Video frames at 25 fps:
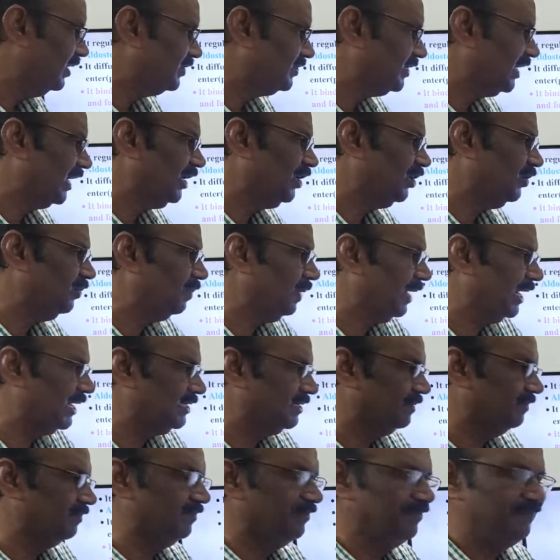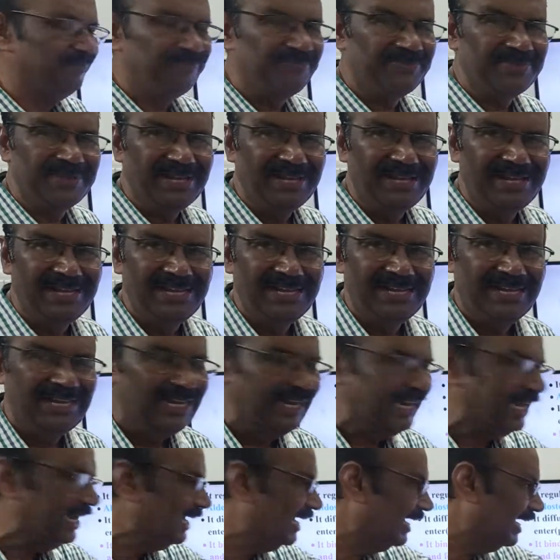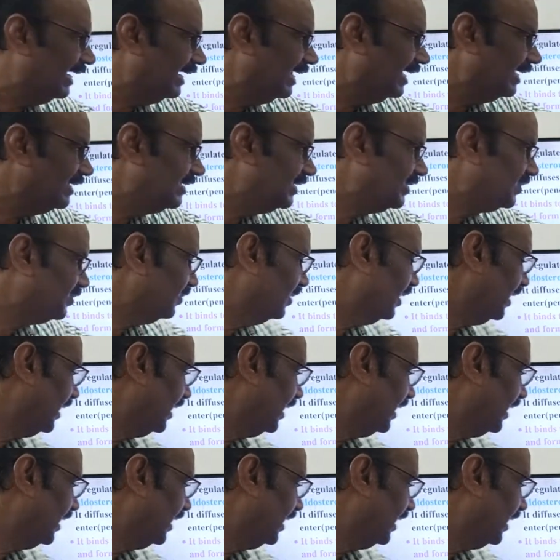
the cytoplasm and attaches to